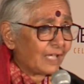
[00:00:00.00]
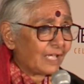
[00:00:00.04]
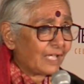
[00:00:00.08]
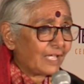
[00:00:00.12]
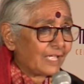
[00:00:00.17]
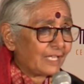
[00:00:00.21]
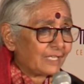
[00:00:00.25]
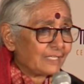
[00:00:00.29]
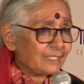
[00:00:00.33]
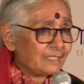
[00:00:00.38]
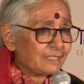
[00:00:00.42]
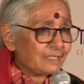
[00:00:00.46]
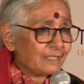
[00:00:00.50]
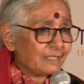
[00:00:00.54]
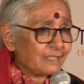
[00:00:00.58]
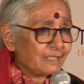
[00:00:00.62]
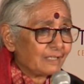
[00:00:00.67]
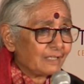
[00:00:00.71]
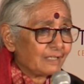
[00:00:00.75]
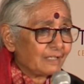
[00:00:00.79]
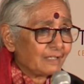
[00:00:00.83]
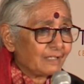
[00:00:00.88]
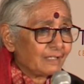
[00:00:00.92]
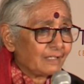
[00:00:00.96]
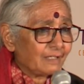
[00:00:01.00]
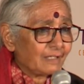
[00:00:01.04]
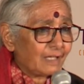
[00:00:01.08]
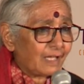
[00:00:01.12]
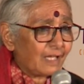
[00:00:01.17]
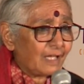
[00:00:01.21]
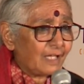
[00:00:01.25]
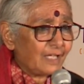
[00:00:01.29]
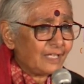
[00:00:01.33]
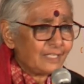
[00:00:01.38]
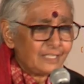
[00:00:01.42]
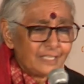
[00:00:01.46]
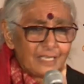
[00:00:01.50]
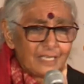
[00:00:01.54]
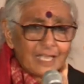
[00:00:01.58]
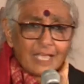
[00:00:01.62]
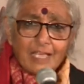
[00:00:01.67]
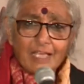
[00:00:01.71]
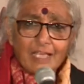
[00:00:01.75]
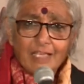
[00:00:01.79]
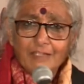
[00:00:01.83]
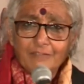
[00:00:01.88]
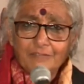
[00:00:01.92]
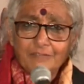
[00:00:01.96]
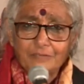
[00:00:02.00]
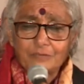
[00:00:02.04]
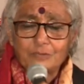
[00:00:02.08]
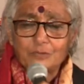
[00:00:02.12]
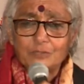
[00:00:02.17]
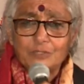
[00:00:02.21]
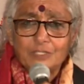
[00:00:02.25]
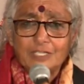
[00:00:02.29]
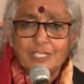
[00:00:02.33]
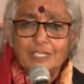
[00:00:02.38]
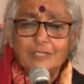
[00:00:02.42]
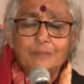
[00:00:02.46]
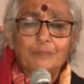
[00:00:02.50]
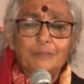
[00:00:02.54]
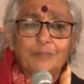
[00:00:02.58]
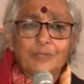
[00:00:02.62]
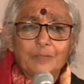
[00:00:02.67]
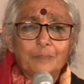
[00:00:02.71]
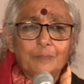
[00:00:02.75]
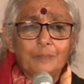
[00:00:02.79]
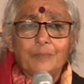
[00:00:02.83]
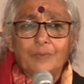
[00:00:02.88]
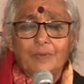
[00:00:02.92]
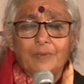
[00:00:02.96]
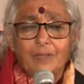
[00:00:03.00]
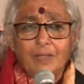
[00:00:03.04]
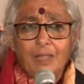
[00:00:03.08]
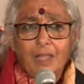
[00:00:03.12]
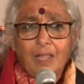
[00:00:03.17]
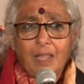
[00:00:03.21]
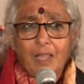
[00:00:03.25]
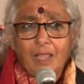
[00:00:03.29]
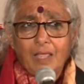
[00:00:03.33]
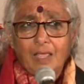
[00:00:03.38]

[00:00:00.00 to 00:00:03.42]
And I didn't have to tell people